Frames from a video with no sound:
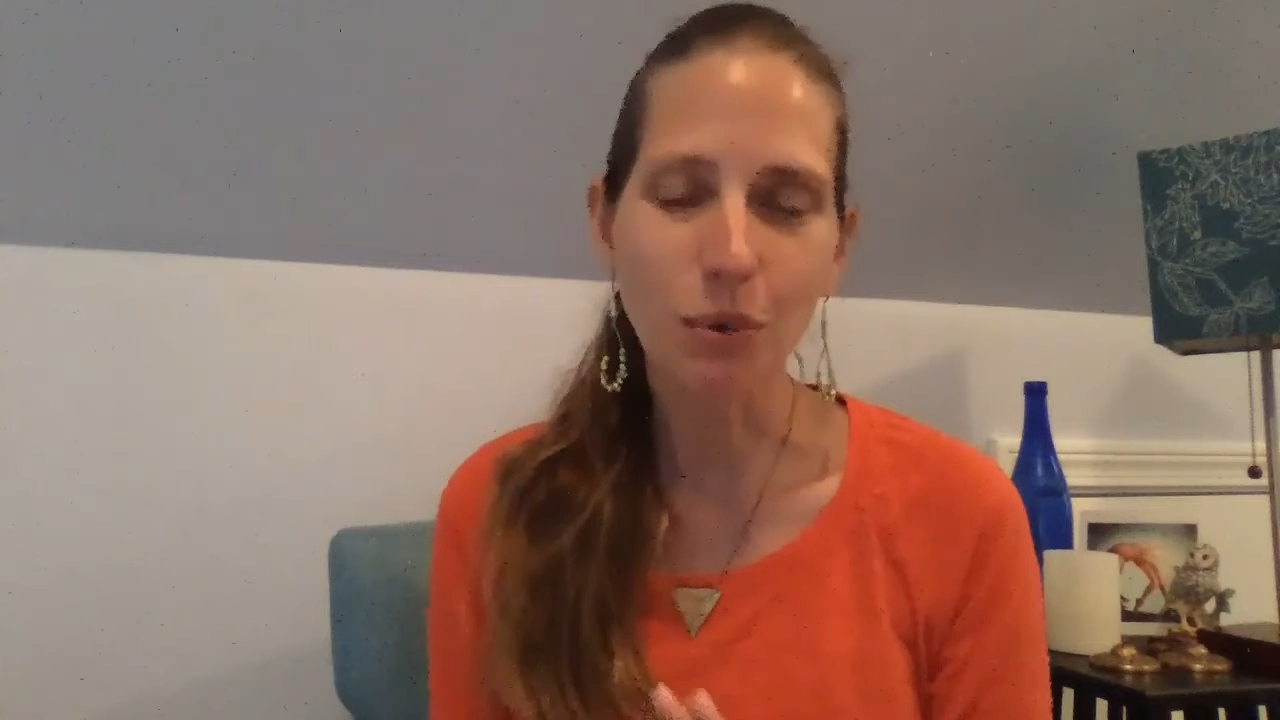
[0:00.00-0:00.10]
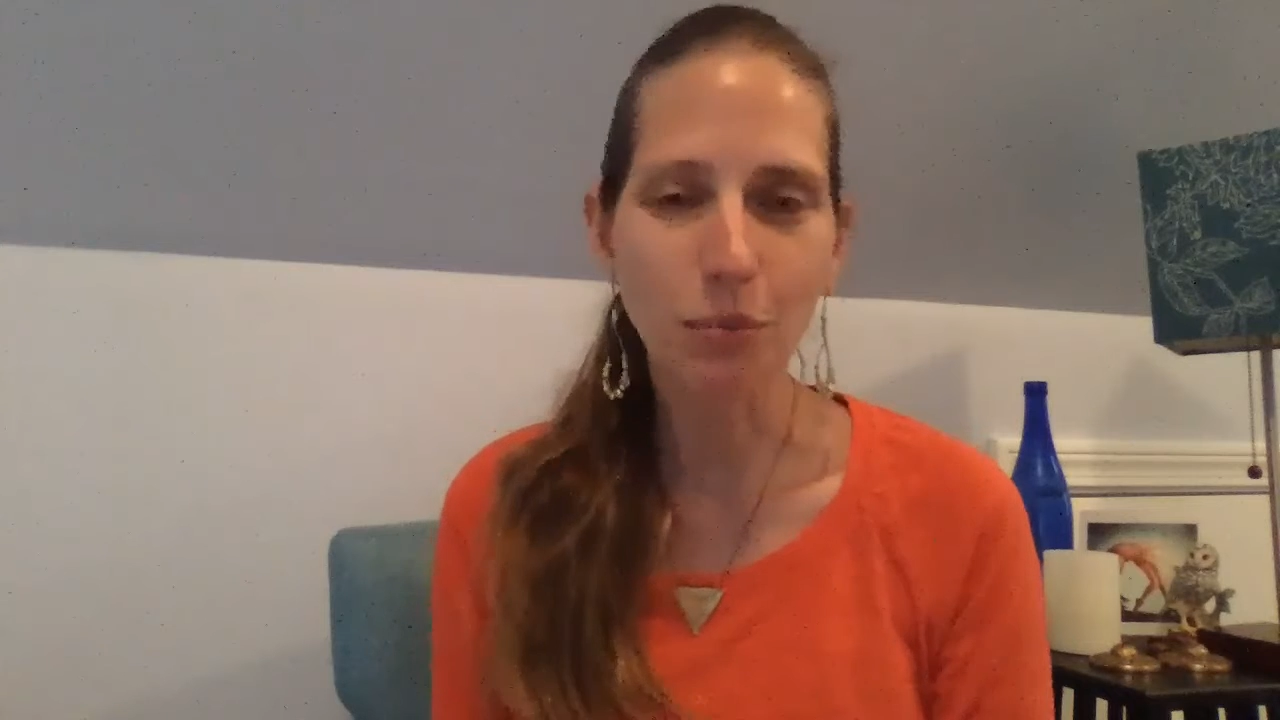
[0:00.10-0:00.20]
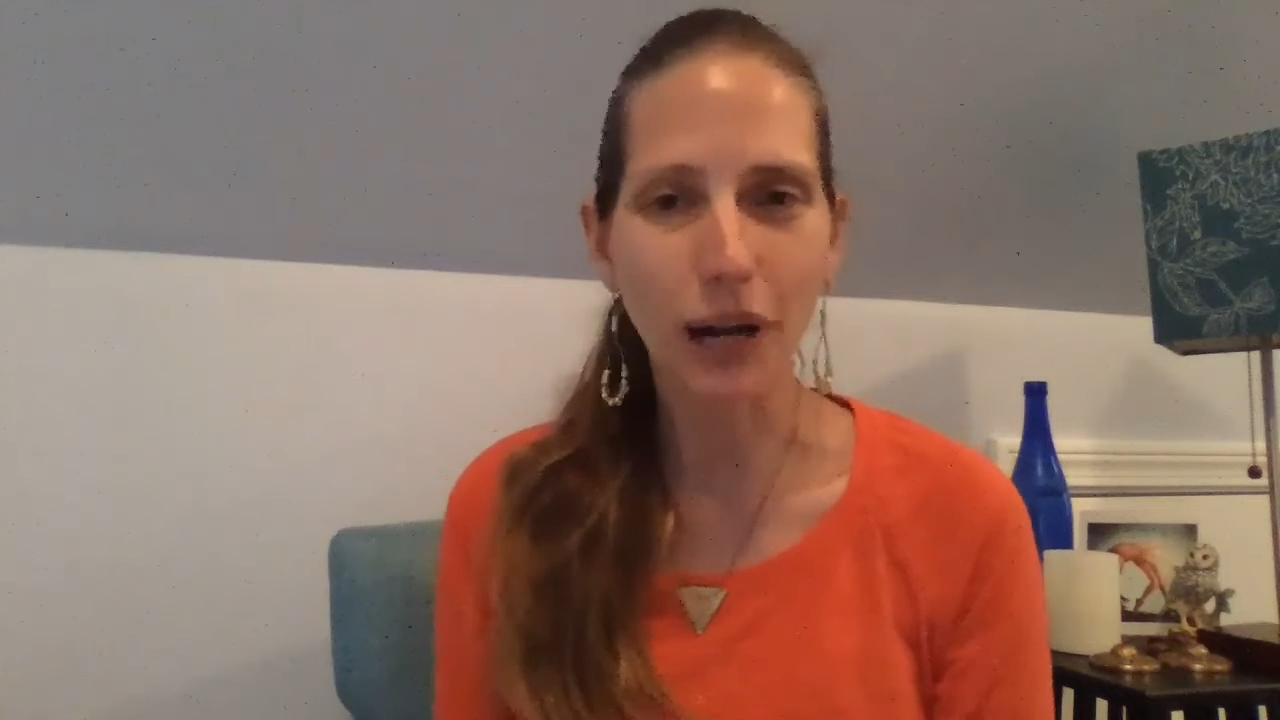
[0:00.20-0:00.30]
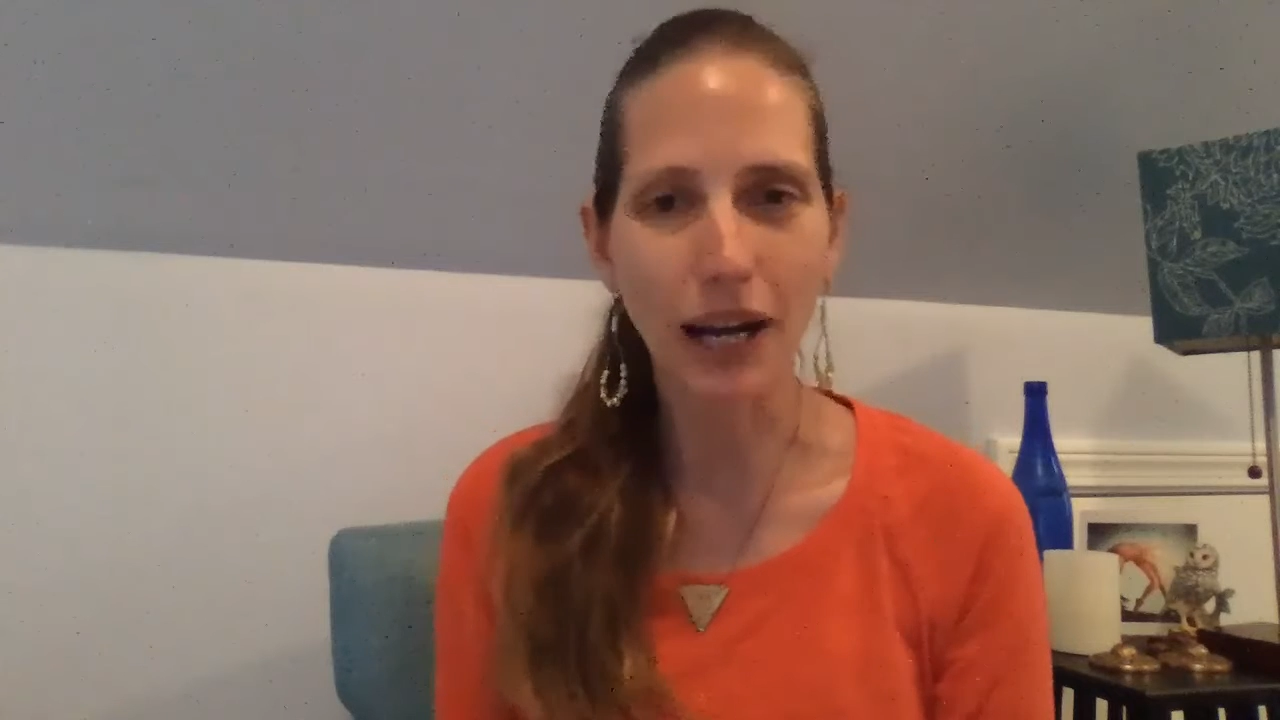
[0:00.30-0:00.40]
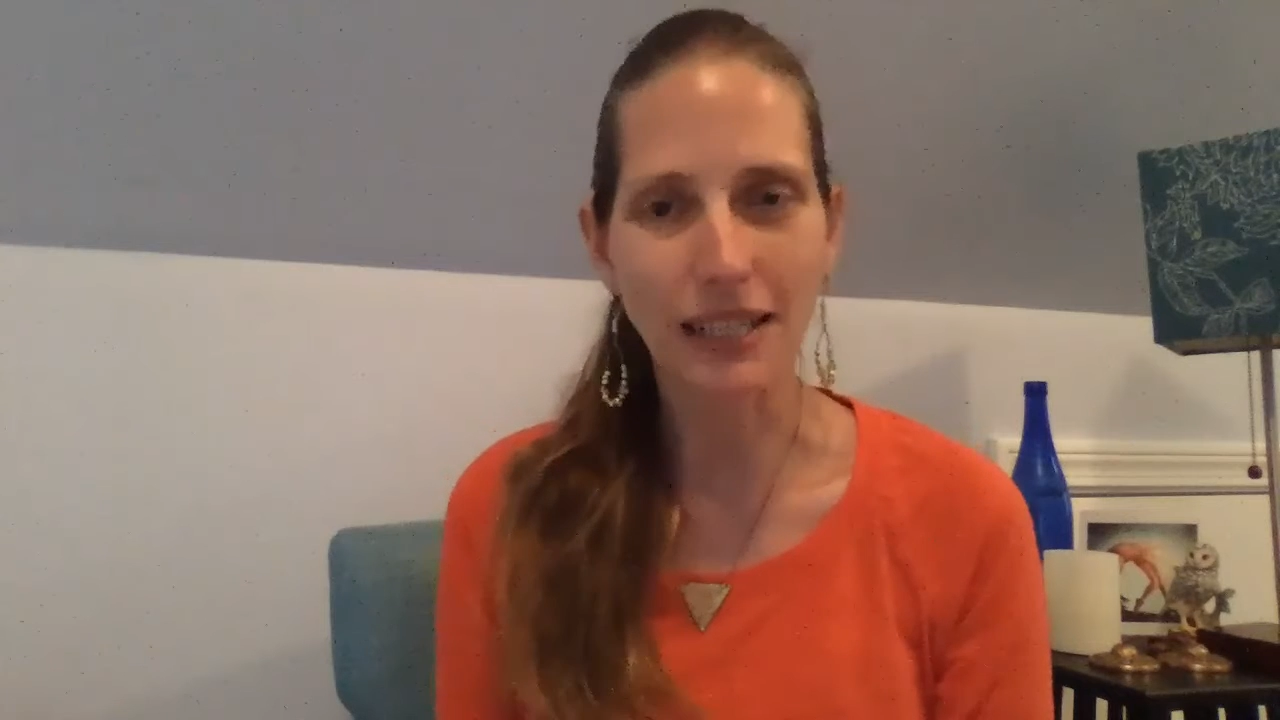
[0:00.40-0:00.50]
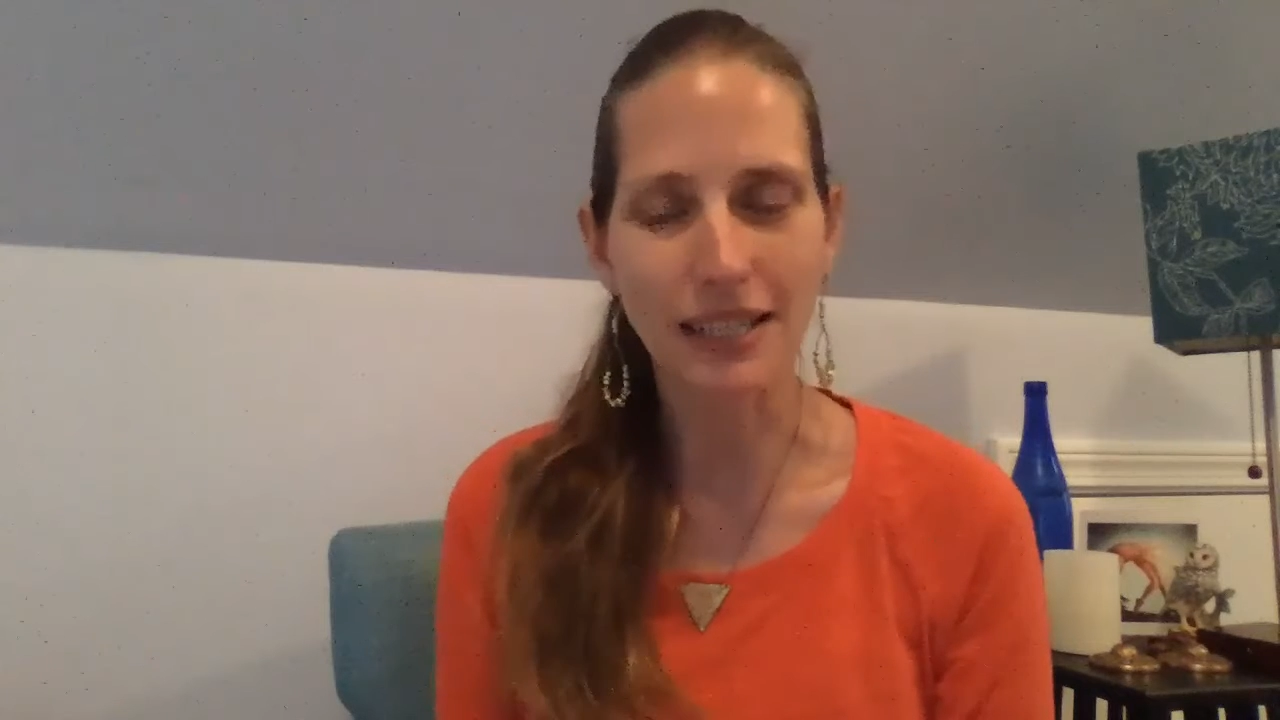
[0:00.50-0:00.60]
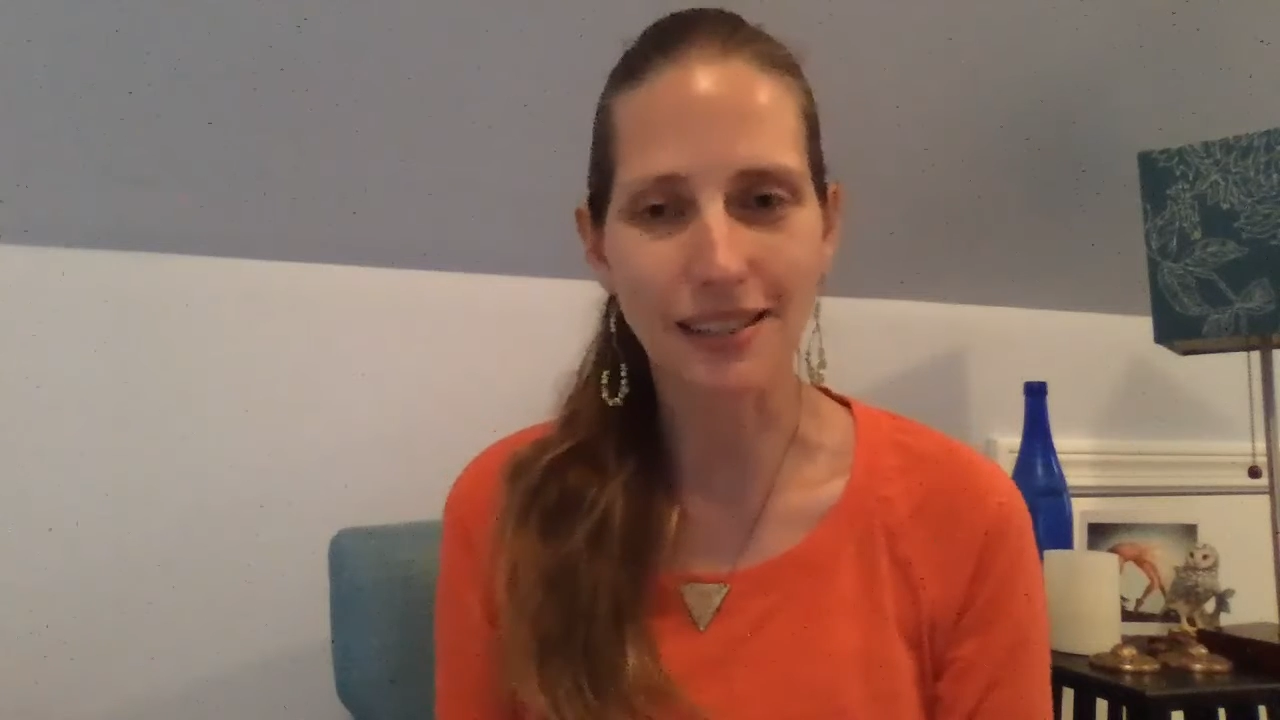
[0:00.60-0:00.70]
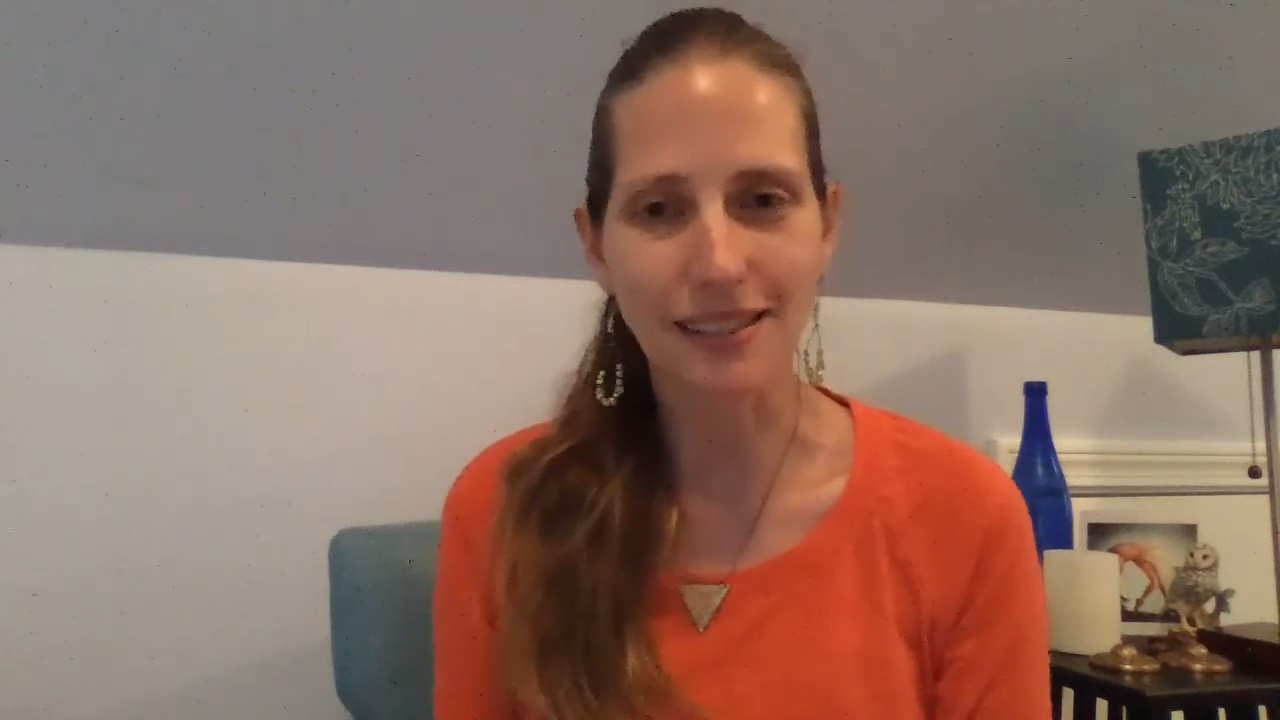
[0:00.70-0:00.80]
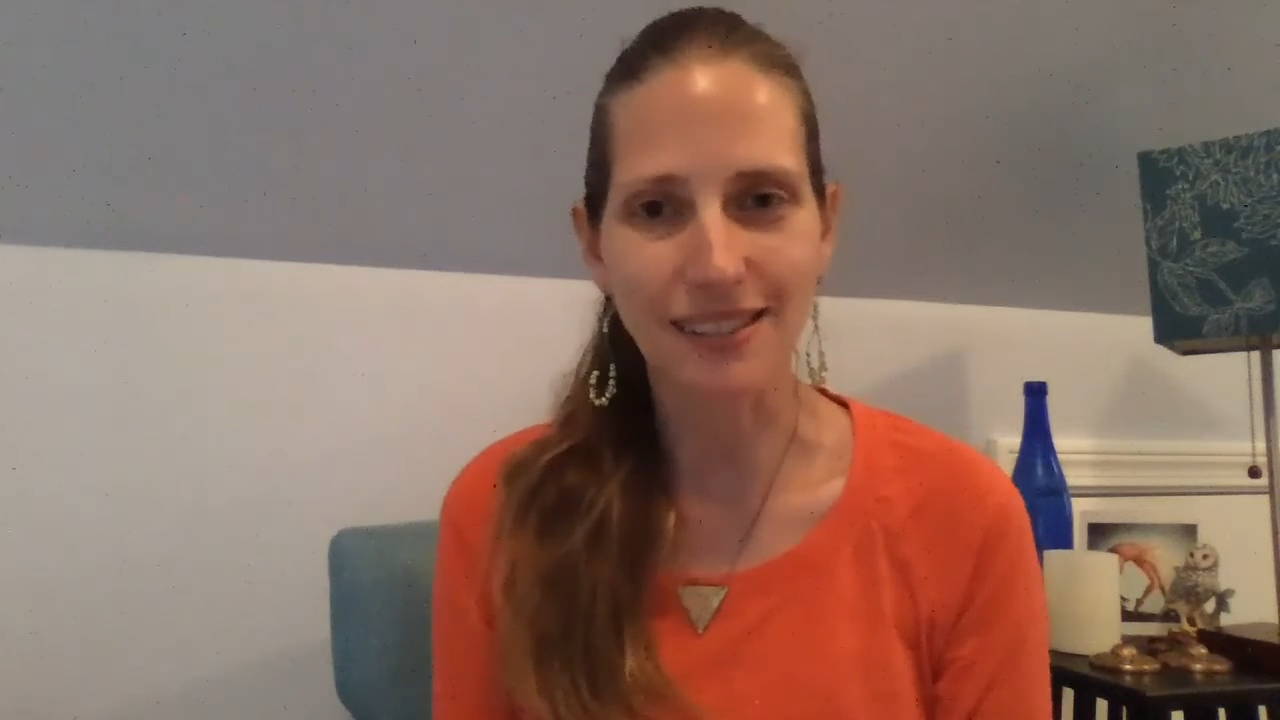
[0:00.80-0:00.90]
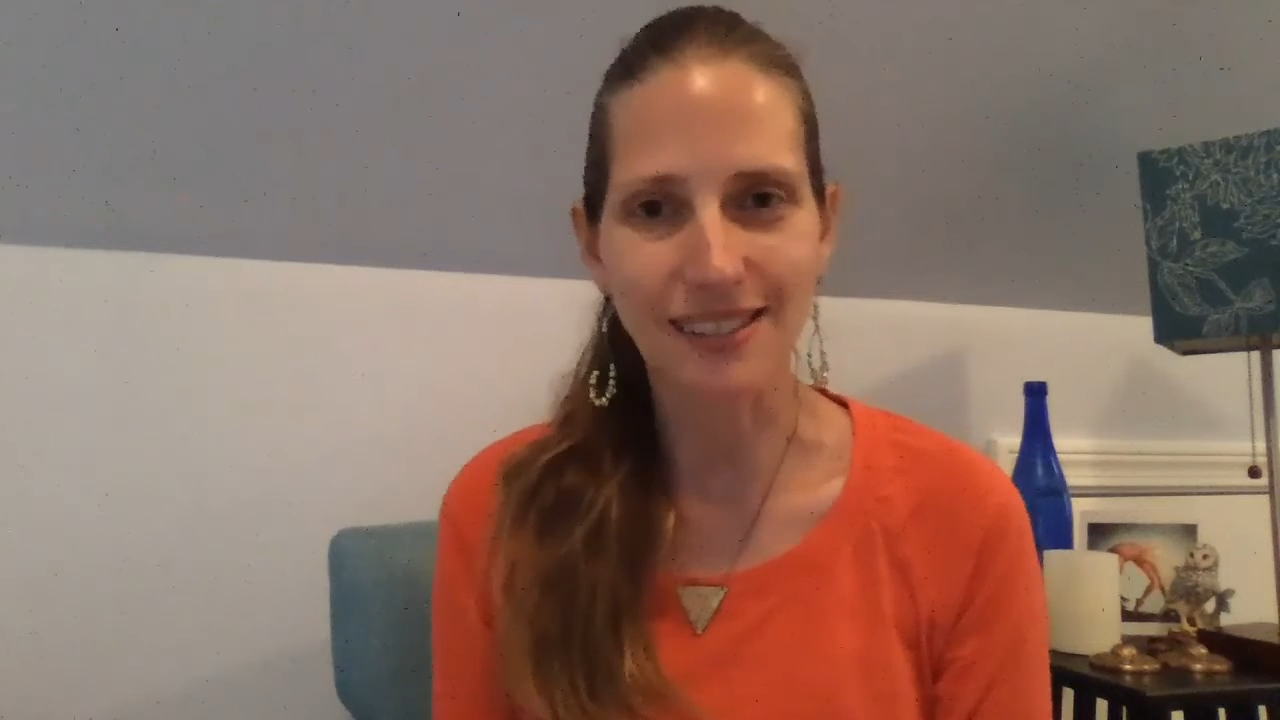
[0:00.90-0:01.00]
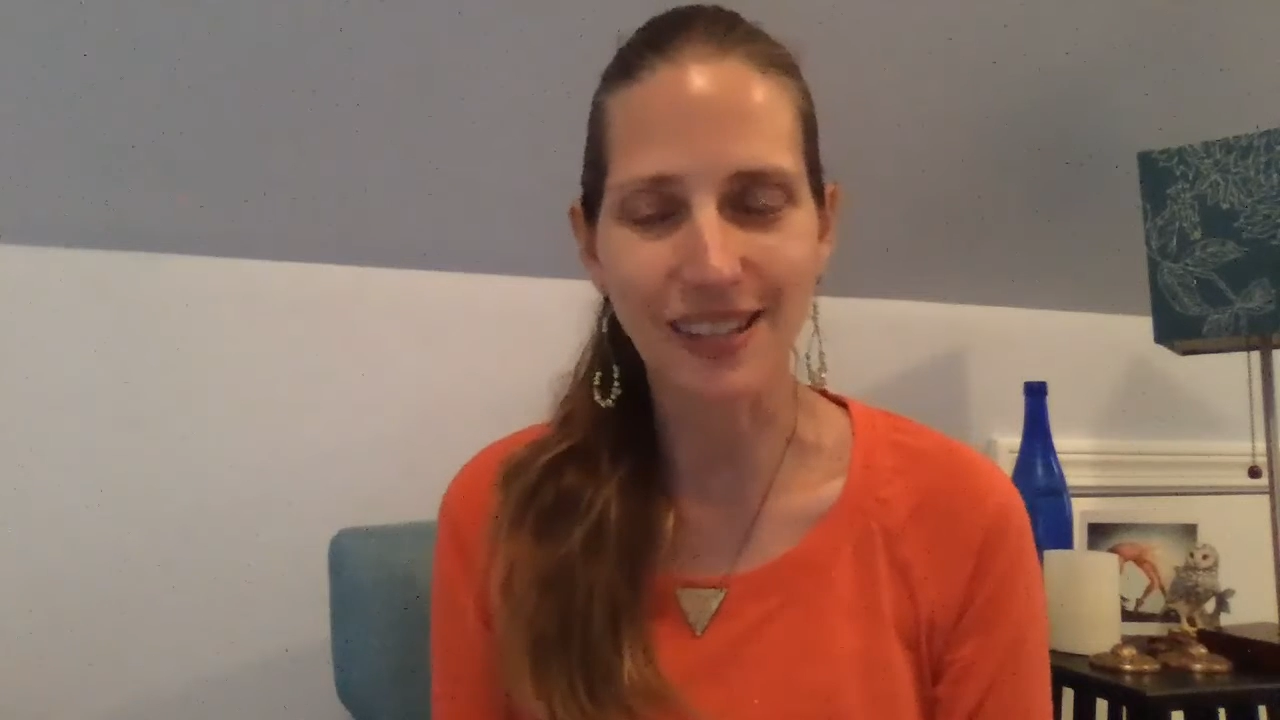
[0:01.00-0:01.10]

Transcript: practices,